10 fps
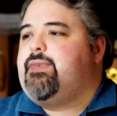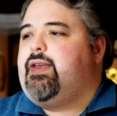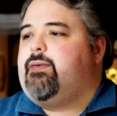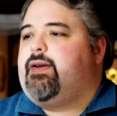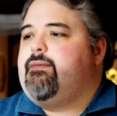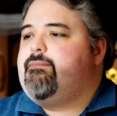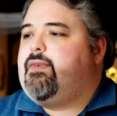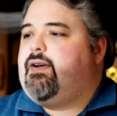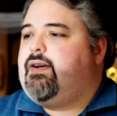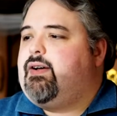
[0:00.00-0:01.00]
Anyway,
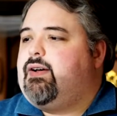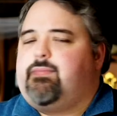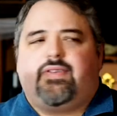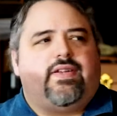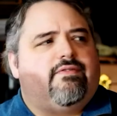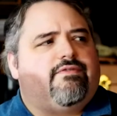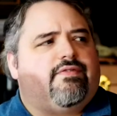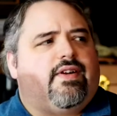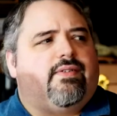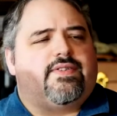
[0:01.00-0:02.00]
I
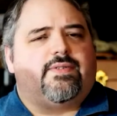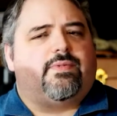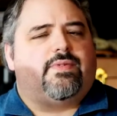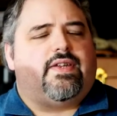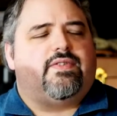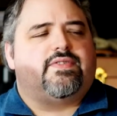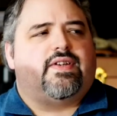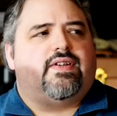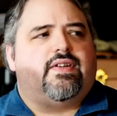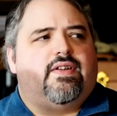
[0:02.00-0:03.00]
believe I read something they use
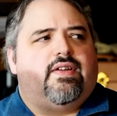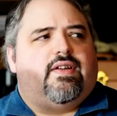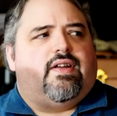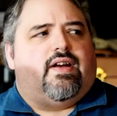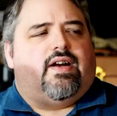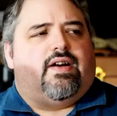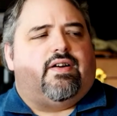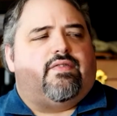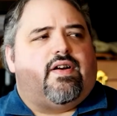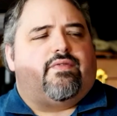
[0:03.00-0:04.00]
a
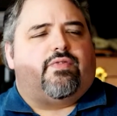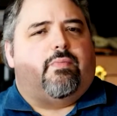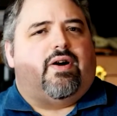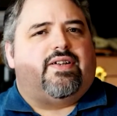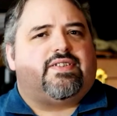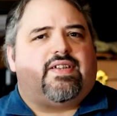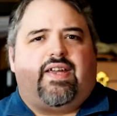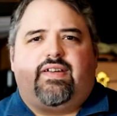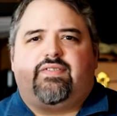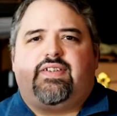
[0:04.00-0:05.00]
Vermont
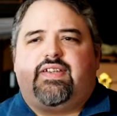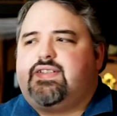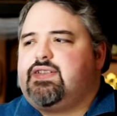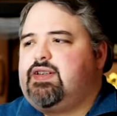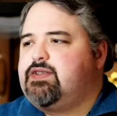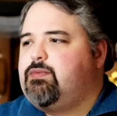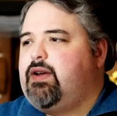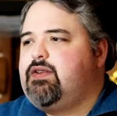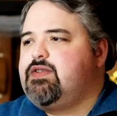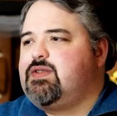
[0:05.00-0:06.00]
ale yeast as
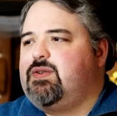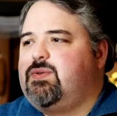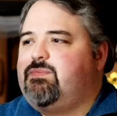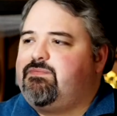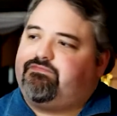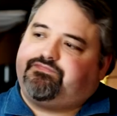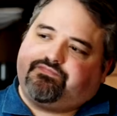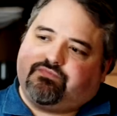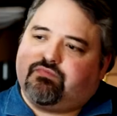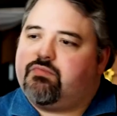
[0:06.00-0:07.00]
well, so
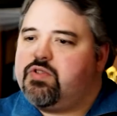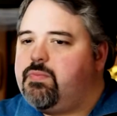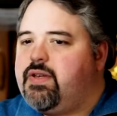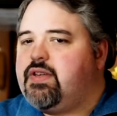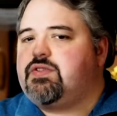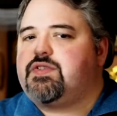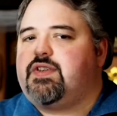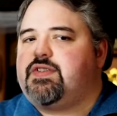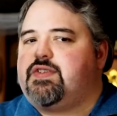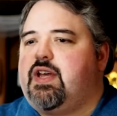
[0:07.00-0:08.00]
it should be interesting
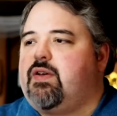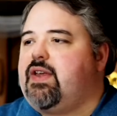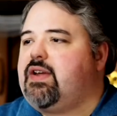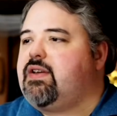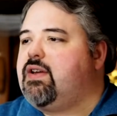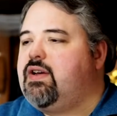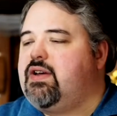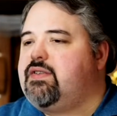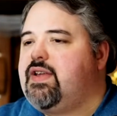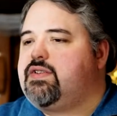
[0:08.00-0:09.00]
to see how
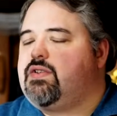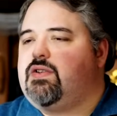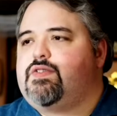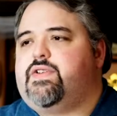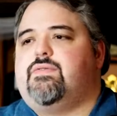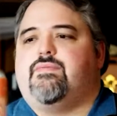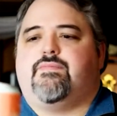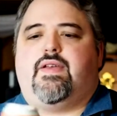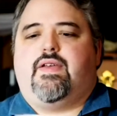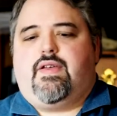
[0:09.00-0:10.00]
that turns out.
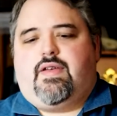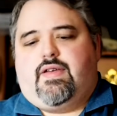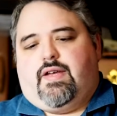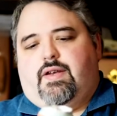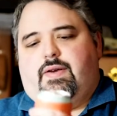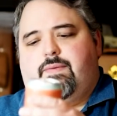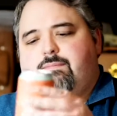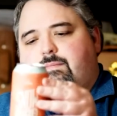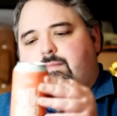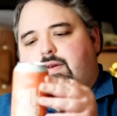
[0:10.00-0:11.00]
Anyway,
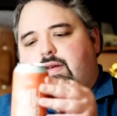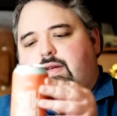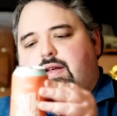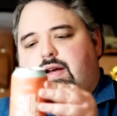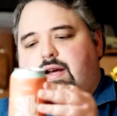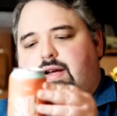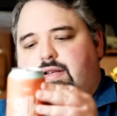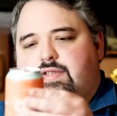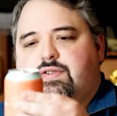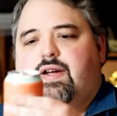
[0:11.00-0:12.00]

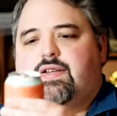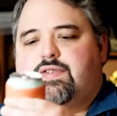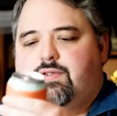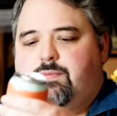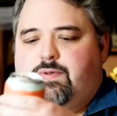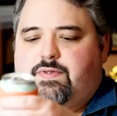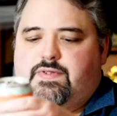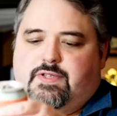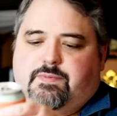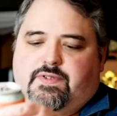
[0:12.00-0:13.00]
let's crack this open.
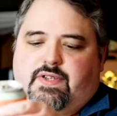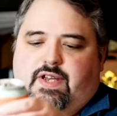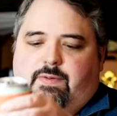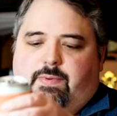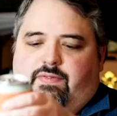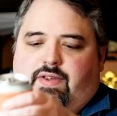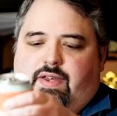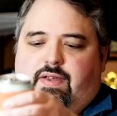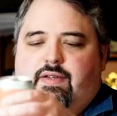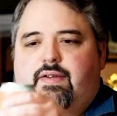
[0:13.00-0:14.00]
6% ABV.